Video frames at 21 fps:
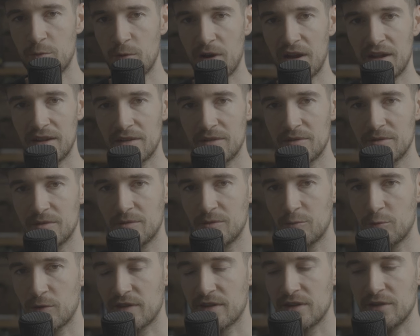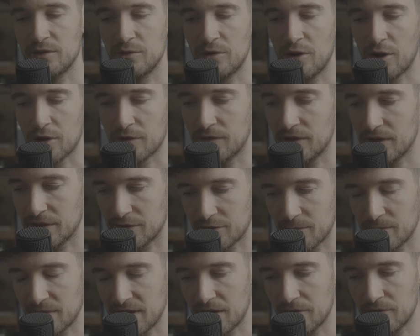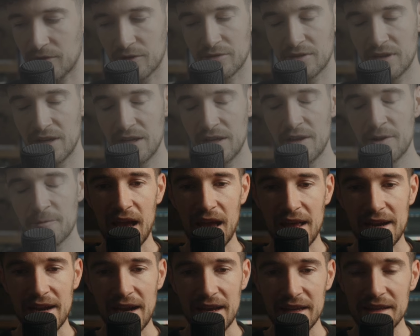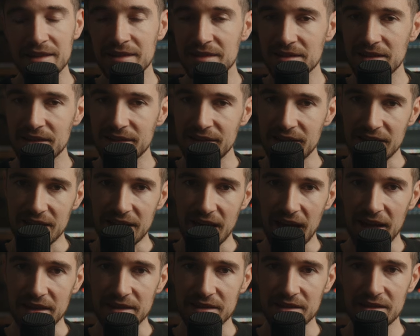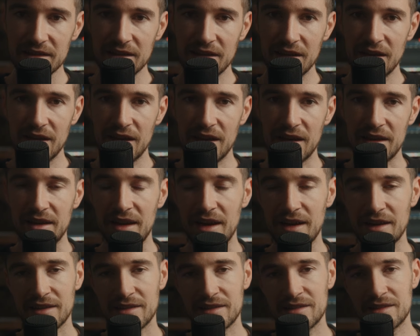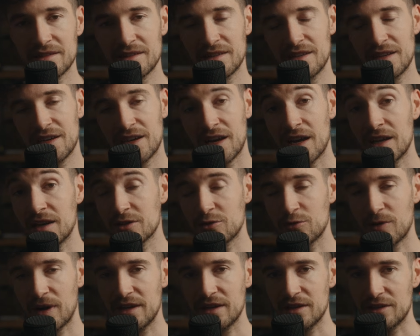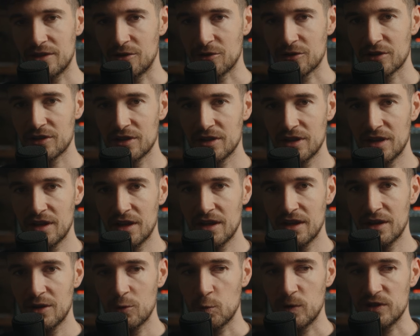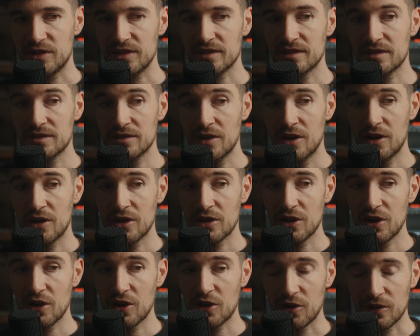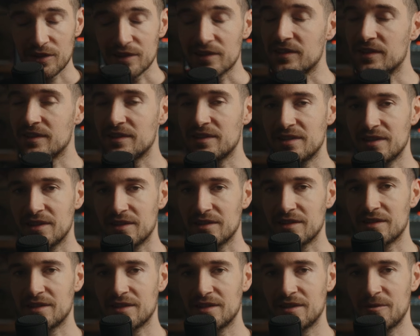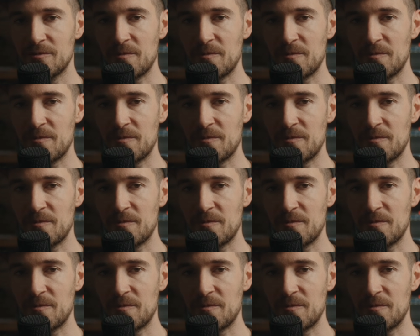well with the new log footage from the iPhone. And I instantly get a nice color graded look which is consistent.